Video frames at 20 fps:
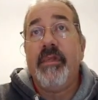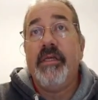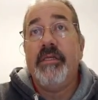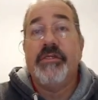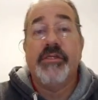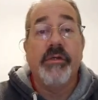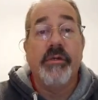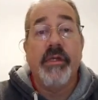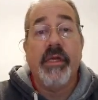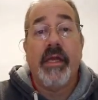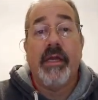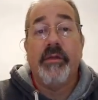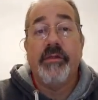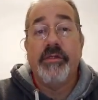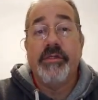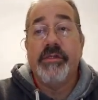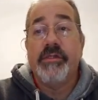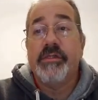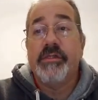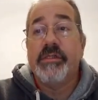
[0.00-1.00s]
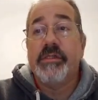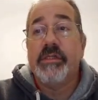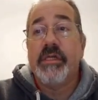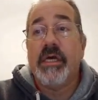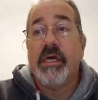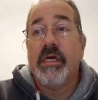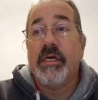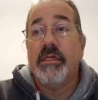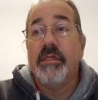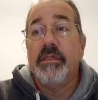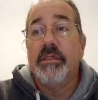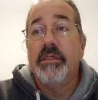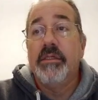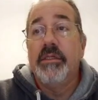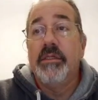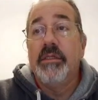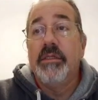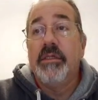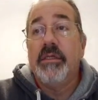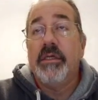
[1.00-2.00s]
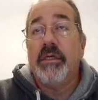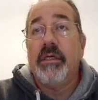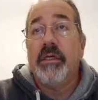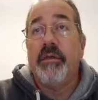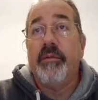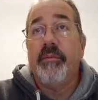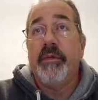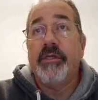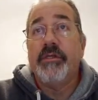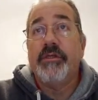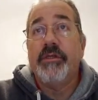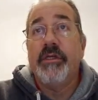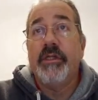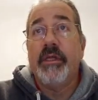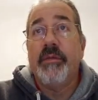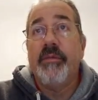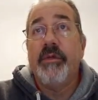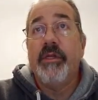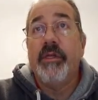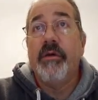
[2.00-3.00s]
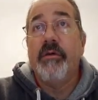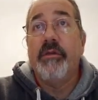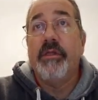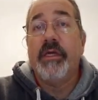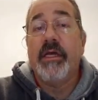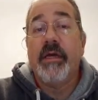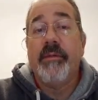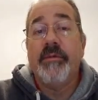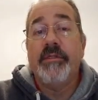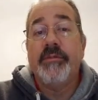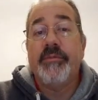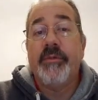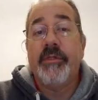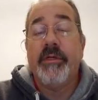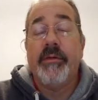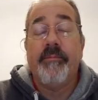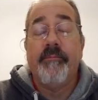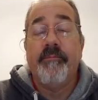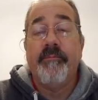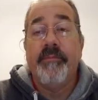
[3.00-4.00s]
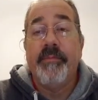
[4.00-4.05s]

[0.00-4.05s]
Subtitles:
So yeah, just make sure you let me know in the comments below.